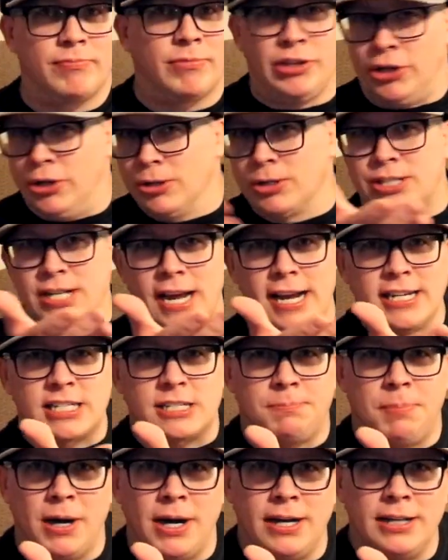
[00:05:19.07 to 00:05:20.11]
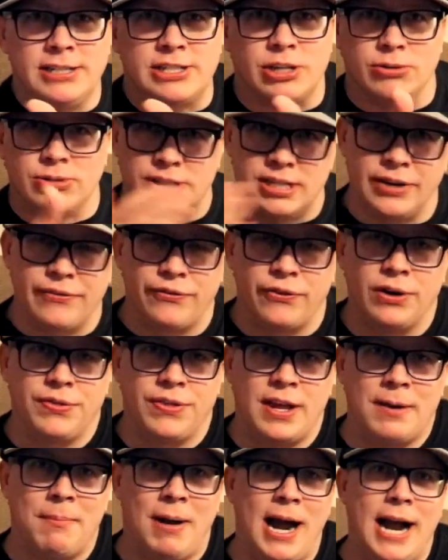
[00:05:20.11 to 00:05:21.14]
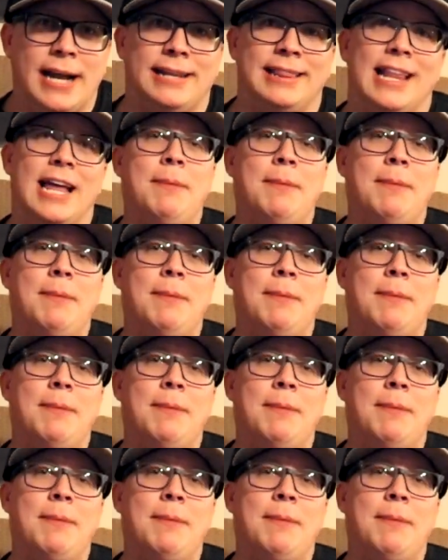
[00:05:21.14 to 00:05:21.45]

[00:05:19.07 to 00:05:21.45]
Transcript: your taste buds are different than mine.